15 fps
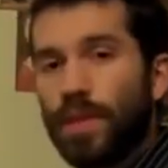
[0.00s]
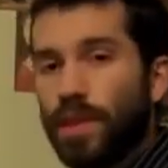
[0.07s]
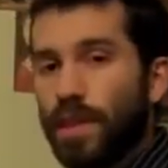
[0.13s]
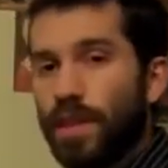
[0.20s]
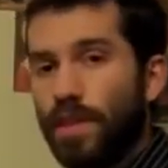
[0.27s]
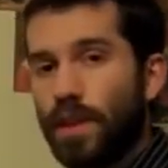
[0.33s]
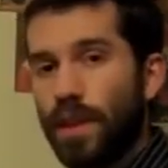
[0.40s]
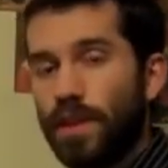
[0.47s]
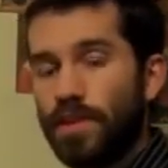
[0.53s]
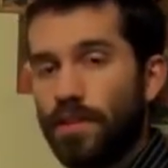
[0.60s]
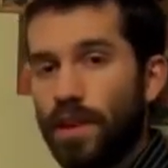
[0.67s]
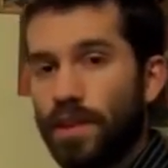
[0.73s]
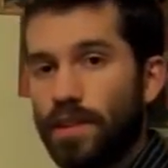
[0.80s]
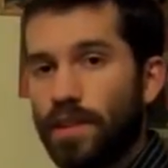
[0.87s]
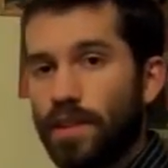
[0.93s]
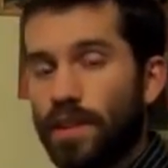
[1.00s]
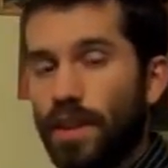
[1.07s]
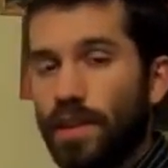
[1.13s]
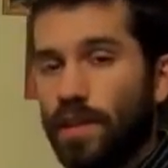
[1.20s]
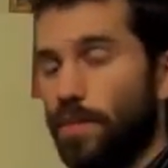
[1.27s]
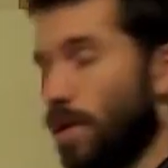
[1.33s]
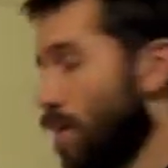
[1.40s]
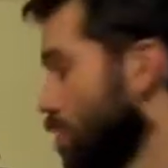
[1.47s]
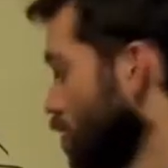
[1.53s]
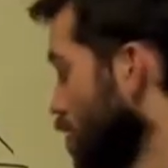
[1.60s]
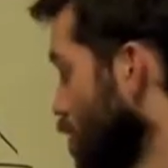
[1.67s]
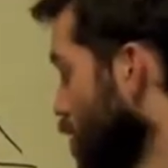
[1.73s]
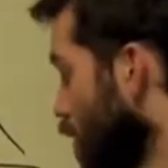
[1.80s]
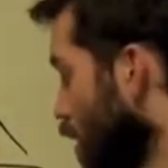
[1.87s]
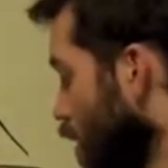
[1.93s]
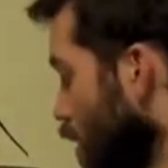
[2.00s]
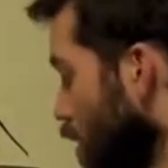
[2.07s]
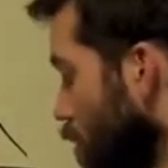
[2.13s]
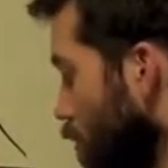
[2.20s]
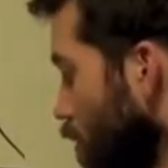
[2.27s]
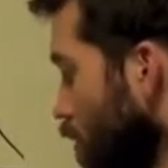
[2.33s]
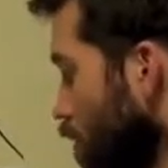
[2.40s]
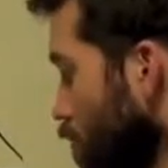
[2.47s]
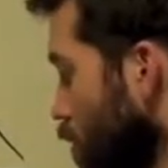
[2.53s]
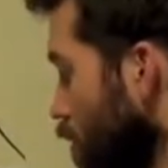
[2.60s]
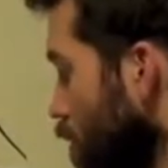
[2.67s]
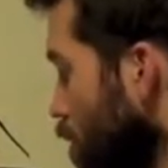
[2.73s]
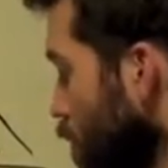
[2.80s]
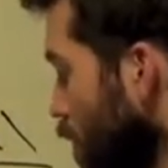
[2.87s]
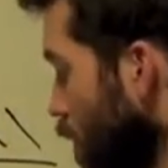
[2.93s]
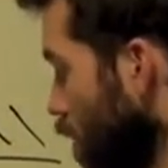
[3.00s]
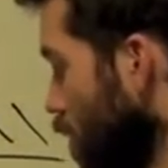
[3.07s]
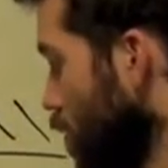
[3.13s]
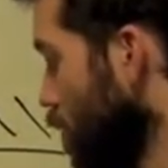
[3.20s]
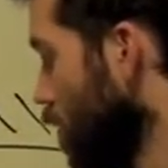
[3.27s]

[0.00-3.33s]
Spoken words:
with the unstressed kentimaton. But this one, it